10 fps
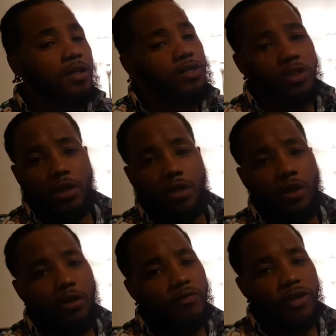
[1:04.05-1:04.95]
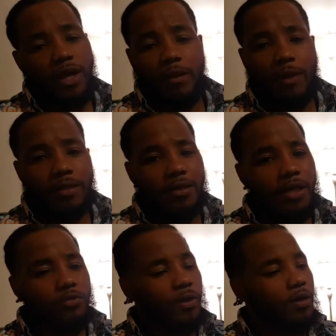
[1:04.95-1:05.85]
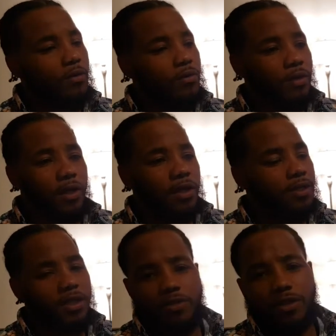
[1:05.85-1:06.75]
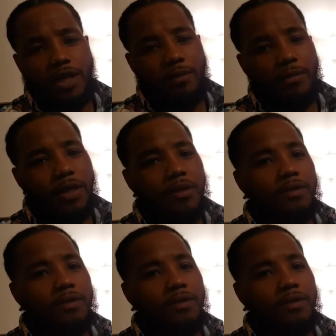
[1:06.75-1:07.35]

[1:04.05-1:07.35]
shook it off and came back the next round and continued to dominate.